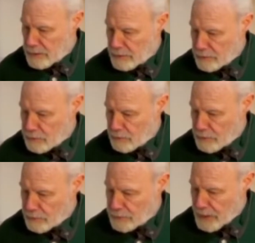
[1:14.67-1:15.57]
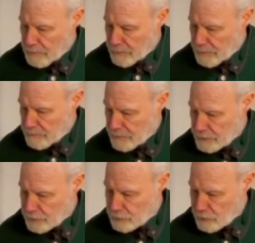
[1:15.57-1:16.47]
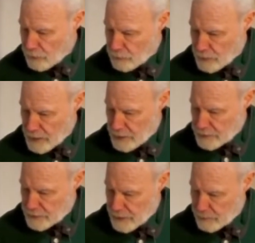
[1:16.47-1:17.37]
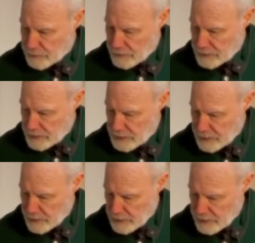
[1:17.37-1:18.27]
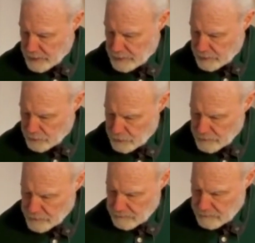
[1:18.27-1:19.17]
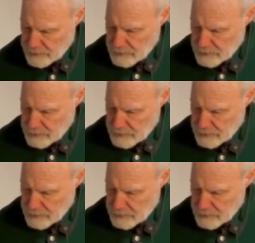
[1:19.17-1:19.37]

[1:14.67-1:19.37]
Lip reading: the two of them drop. The short rod drops into here, and there's sort of